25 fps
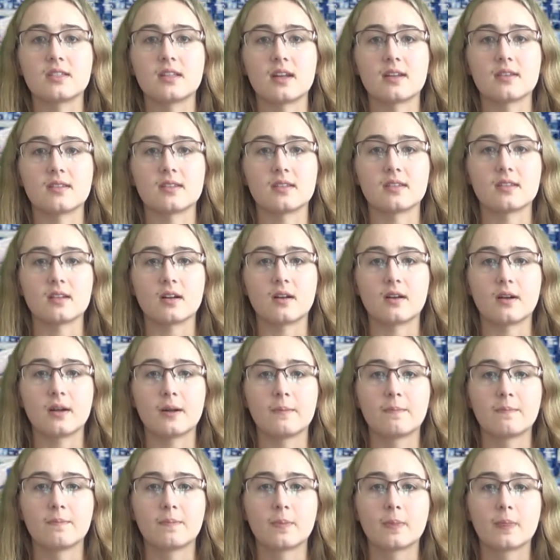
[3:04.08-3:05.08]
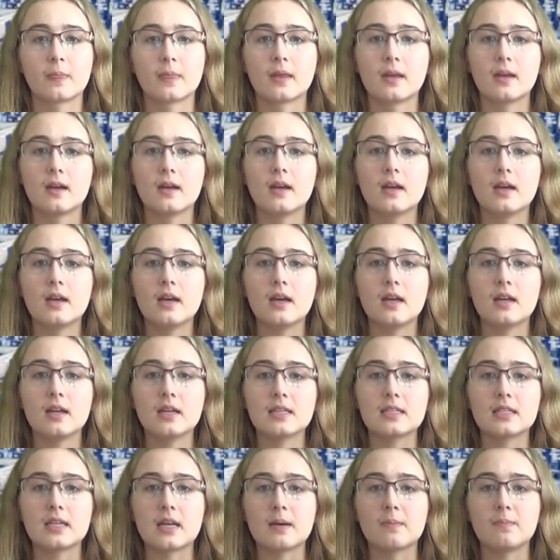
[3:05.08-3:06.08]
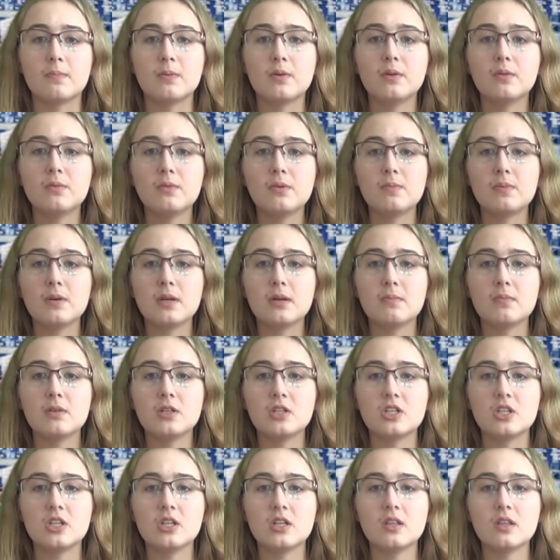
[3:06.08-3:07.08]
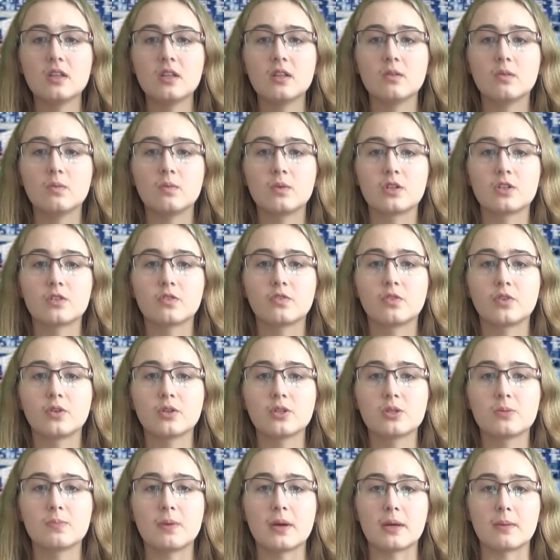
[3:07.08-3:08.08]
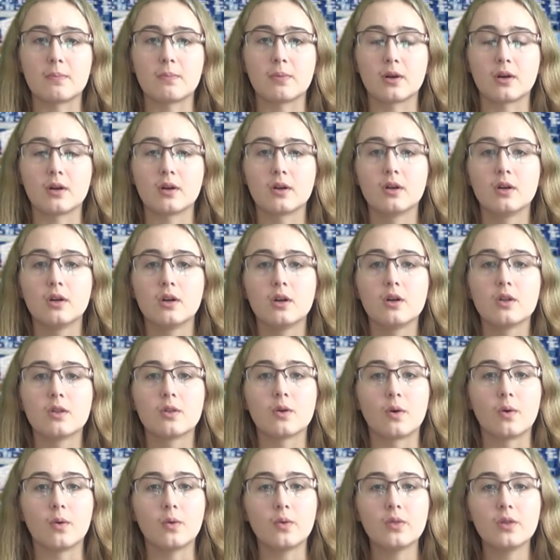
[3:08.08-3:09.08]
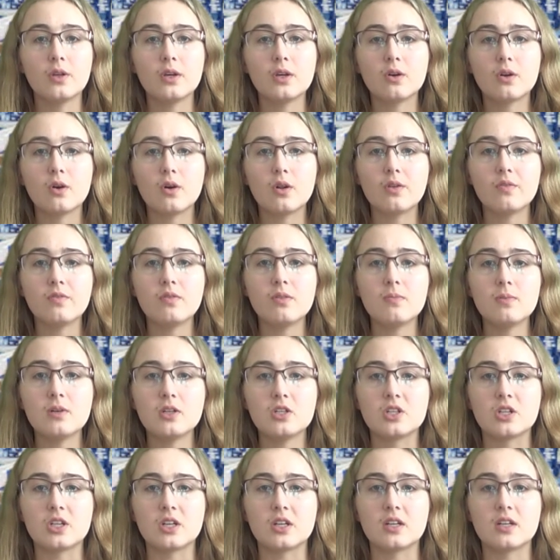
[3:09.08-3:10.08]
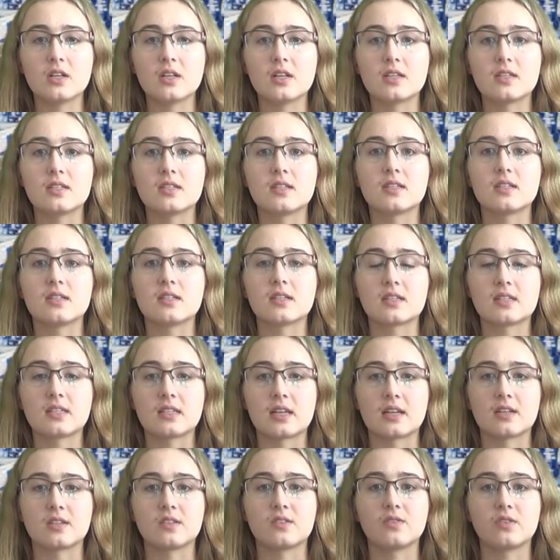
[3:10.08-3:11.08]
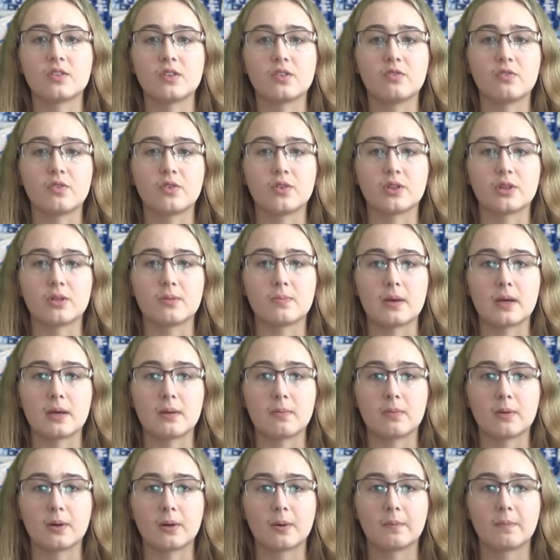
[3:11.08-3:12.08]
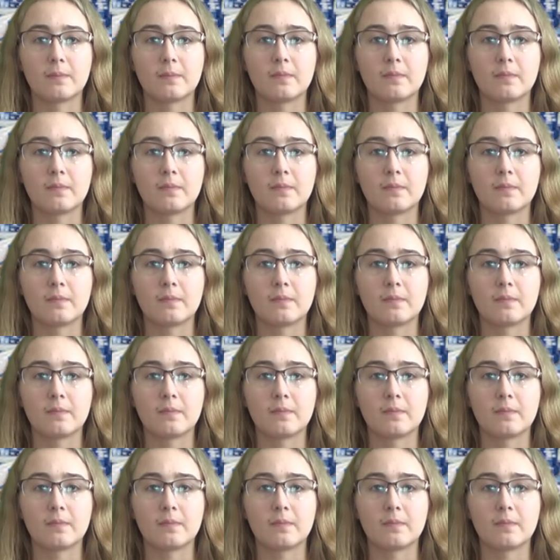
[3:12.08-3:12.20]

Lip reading: necessary. An example would be a machine which folds paper. The only goal of the machine is to successfully fold the paper.